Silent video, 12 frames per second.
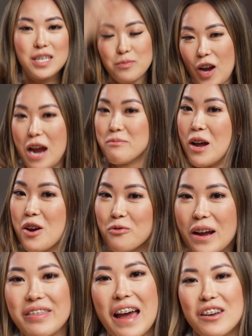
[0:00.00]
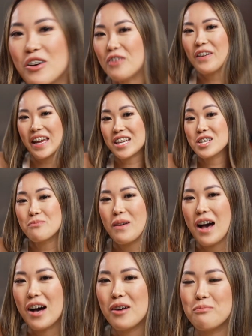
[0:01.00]
subscribe, ring that notification
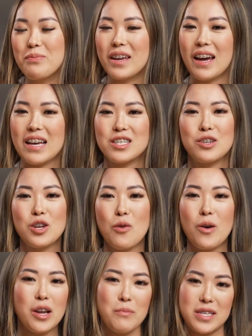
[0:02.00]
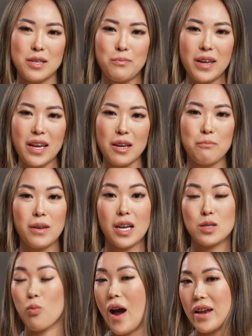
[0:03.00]
bell because you don't want to miss a beat,
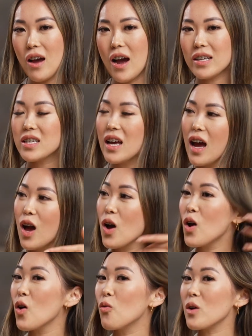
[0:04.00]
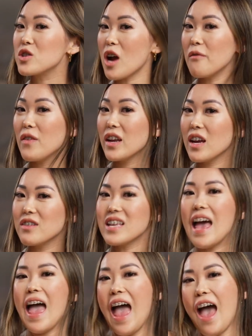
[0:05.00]
because why not? We drop videos
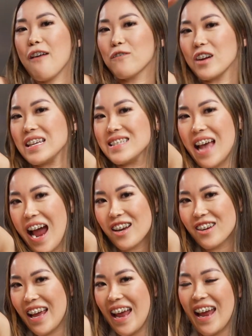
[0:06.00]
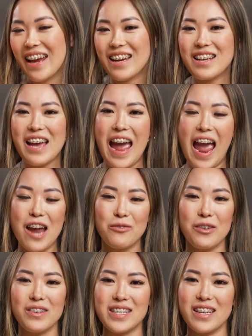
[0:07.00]
every Saturday and
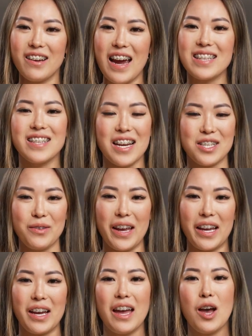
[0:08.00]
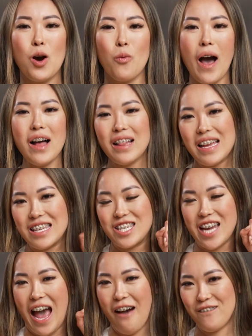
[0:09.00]
we will see you guys next week. Well,
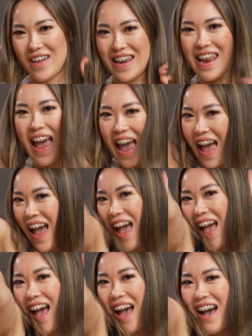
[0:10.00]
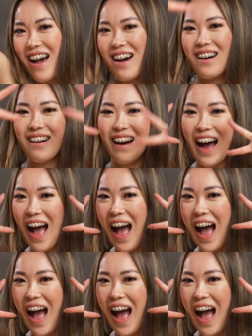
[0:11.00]
ciao for now.